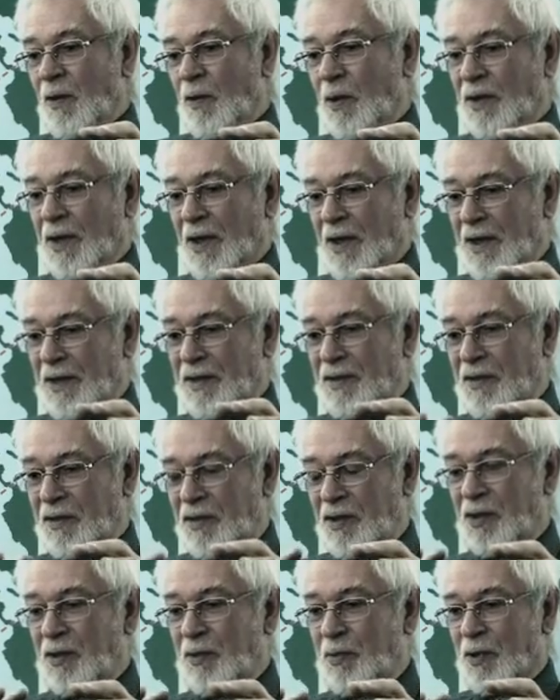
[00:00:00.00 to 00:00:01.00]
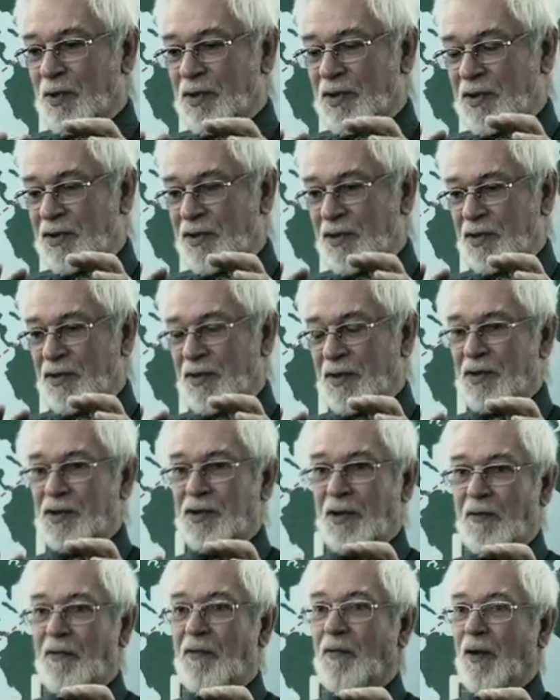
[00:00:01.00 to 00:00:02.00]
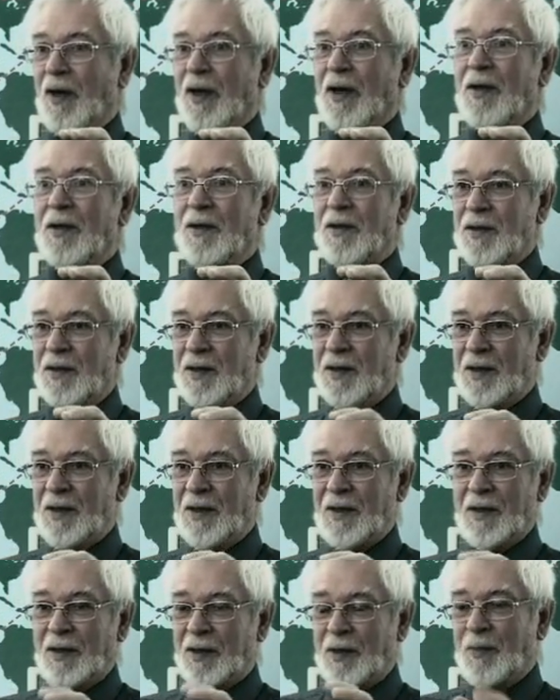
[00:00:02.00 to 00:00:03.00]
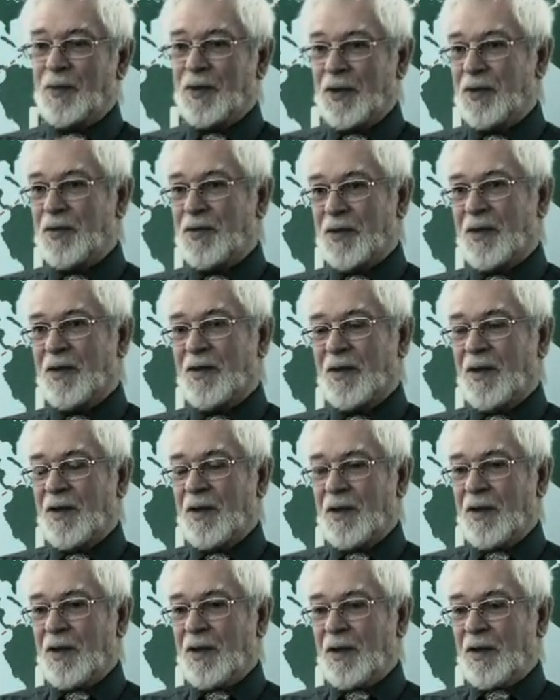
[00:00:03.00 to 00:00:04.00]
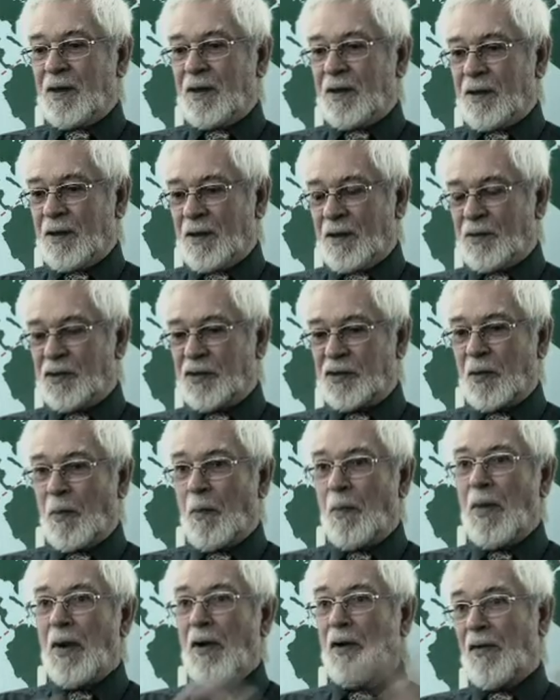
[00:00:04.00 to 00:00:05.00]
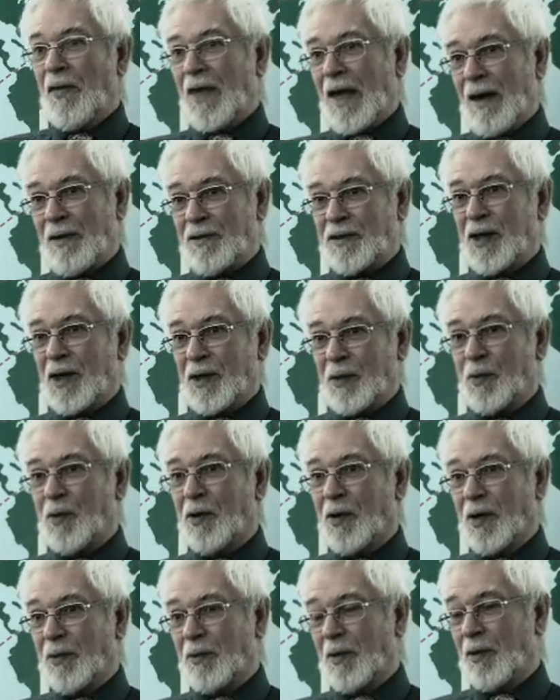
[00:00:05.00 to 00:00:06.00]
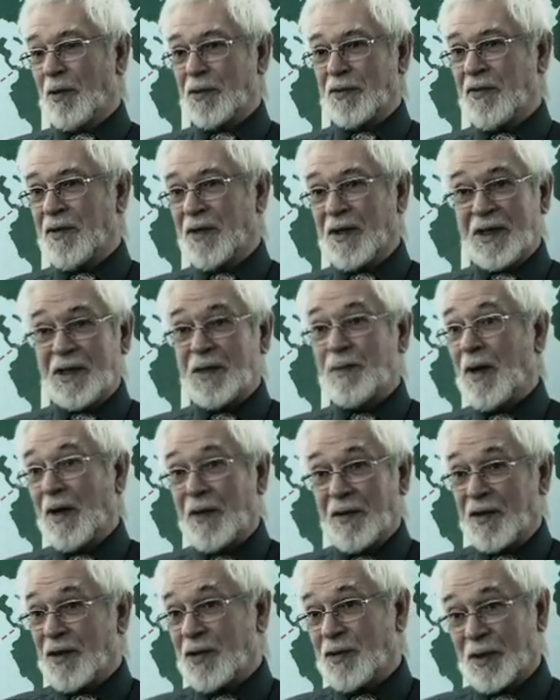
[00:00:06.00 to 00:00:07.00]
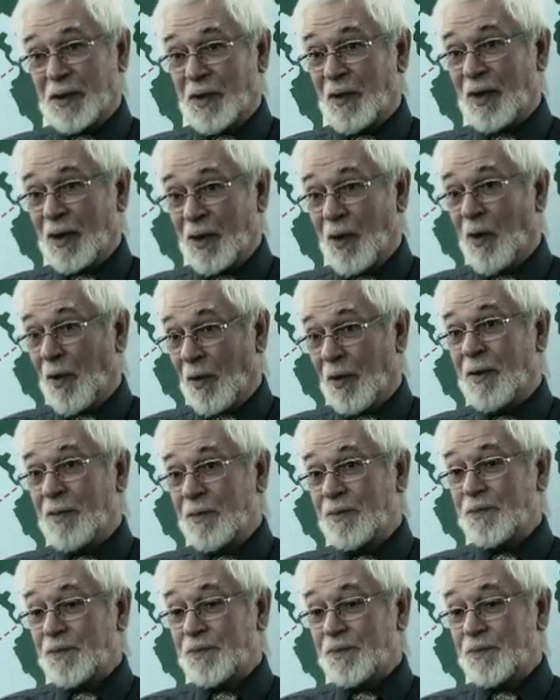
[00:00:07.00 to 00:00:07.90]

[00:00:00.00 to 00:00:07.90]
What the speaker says: what I needed to do was to structure the software in the computer to sort of mirror the outside world where lots of independent things were going on